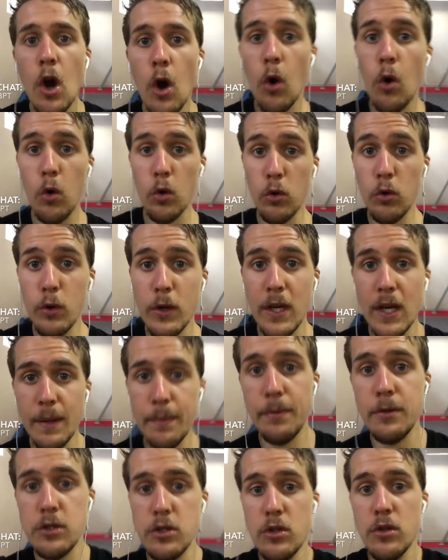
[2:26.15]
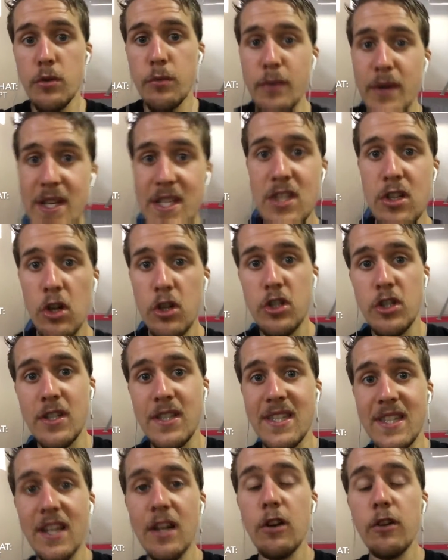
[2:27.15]
or look it up and do the research
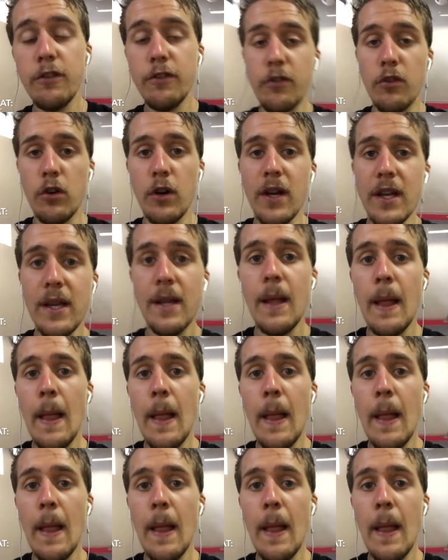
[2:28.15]
yourself, right?